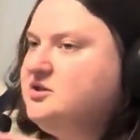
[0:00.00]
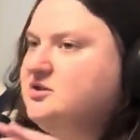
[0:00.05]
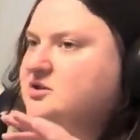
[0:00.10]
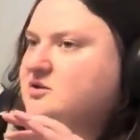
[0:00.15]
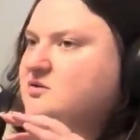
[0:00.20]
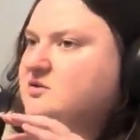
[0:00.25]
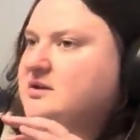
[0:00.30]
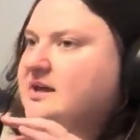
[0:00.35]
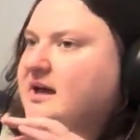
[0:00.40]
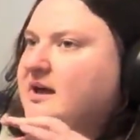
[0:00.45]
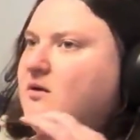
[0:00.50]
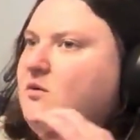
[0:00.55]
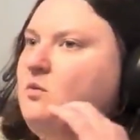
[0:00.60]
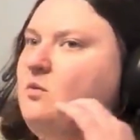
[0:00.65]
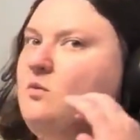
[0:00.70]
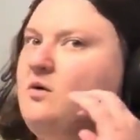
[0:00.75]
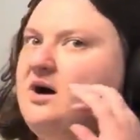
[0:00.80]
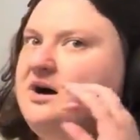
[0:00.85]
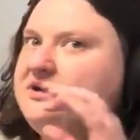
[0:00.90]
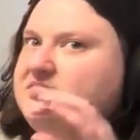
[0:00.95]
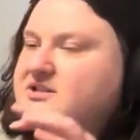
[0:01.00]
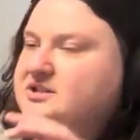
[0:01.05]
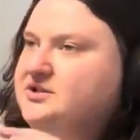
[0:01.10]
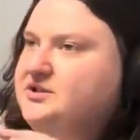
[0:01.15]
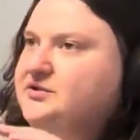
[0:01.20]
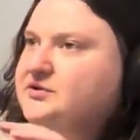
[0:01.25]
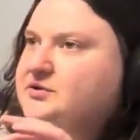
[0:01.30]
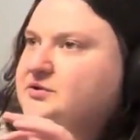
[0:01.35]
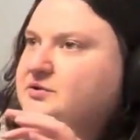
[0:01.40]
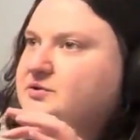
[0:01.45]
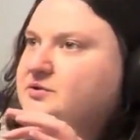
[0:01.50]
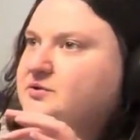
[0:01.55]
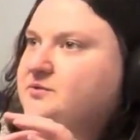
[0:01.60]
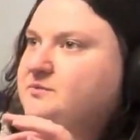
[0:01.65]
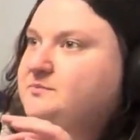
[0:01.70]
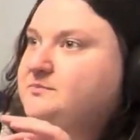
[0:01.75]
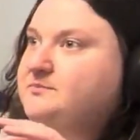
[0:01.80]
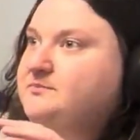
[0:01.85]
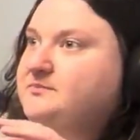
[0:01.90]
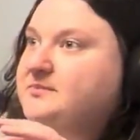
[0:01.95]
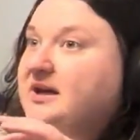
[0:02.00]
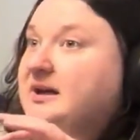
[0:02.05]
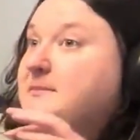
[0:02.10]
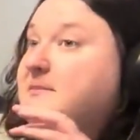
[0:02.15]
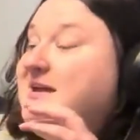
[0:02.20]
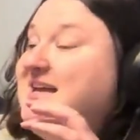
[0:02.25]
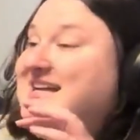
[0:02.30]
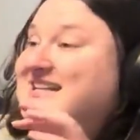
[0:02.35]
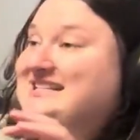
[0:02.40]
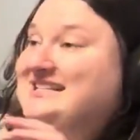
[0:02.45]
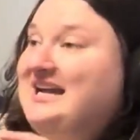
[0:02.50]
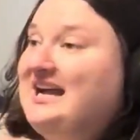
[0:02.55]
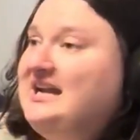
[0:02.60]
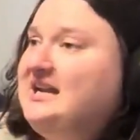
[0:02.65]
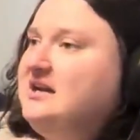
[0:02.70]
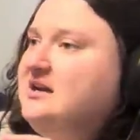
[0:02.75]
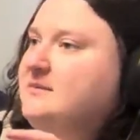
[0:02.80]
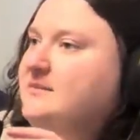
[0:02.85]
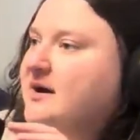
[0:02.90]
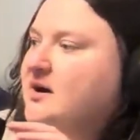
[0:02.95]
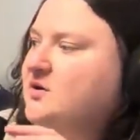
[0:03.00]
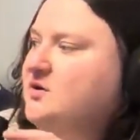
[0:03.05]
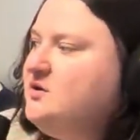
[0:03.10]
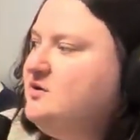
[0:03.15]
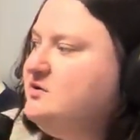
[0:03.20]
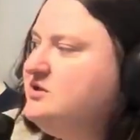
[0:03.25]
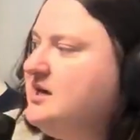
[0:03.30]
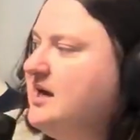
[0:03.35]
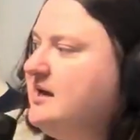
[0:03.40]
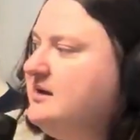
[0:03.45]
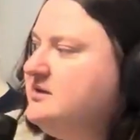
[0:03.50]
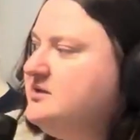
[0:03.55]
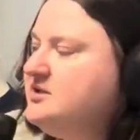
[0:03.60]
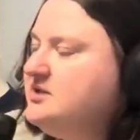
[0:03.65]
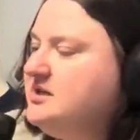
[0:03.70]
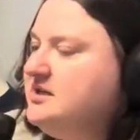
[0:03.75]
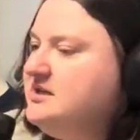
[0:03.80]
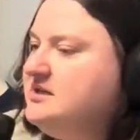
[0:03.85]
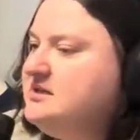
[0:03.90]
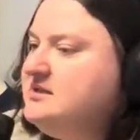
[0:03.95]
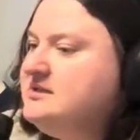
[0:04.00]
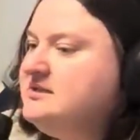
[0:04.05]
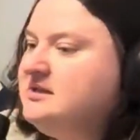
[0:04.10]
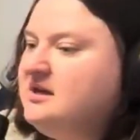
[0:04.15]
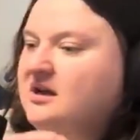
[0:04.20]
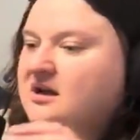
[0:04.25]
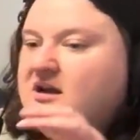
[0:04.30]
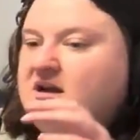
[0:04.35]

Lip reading: to like want to like be excited about new challenges,